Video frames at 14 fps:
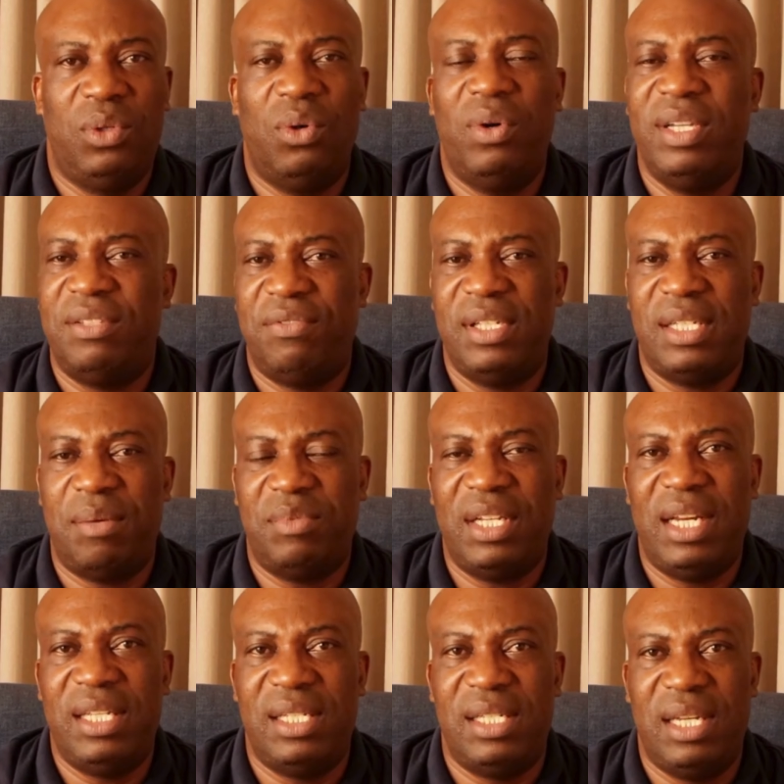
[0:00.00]
You always face some
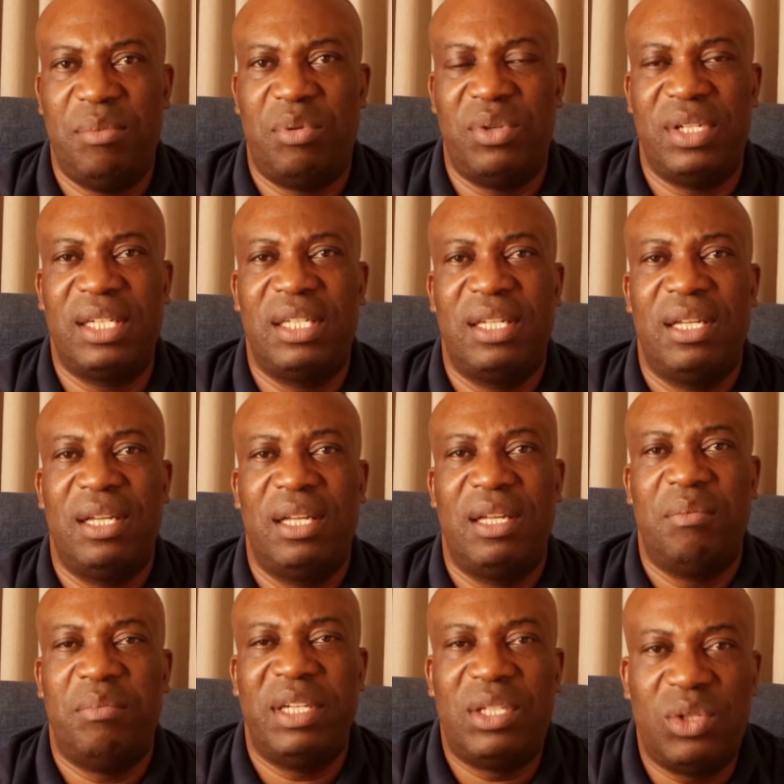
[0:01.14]
challenges in a project,
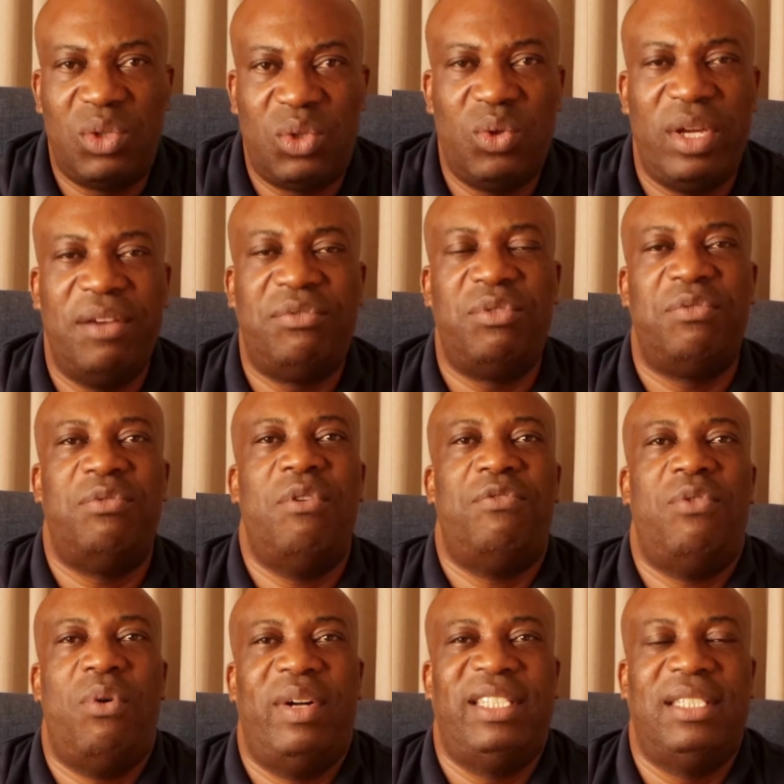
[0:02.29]
but you still have to fall
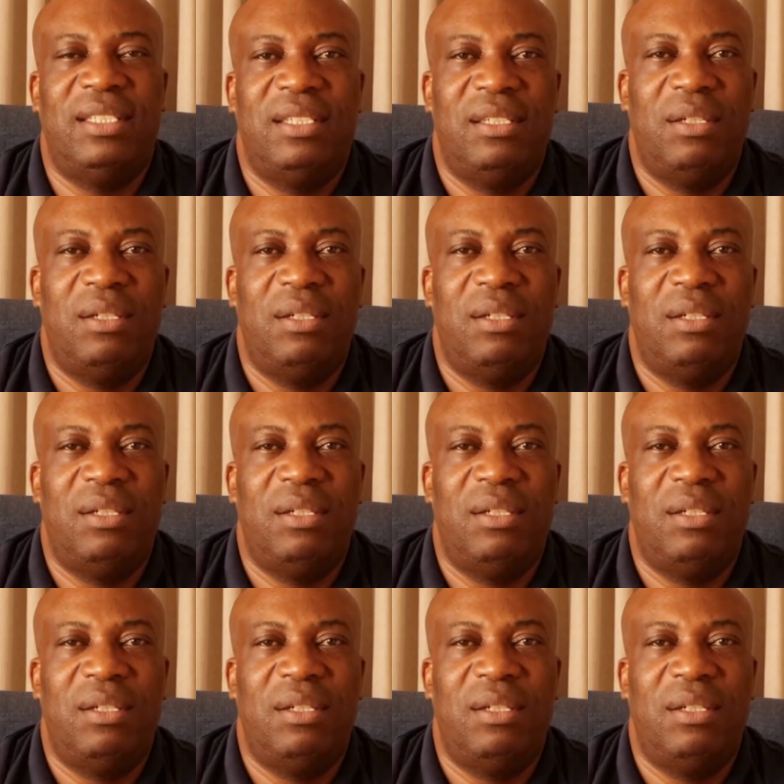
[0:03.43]
forward.